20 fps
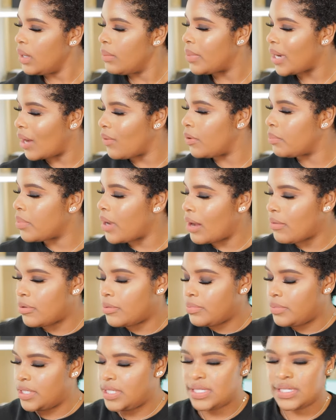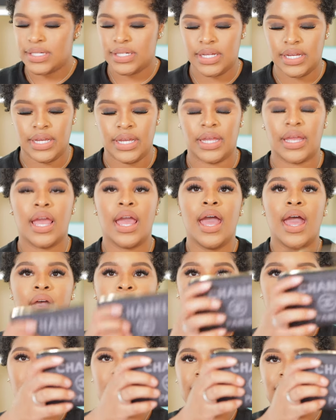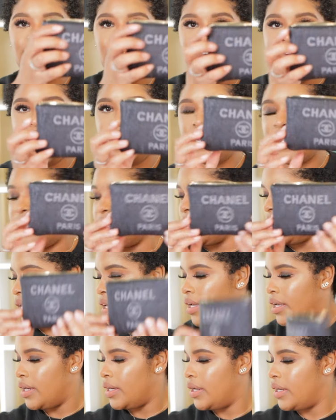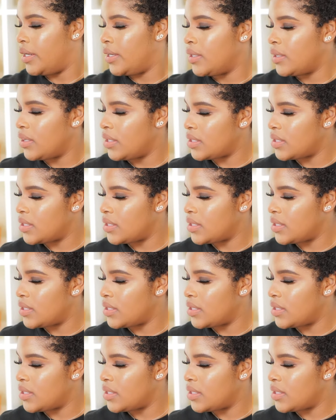But I would probably stick that in here.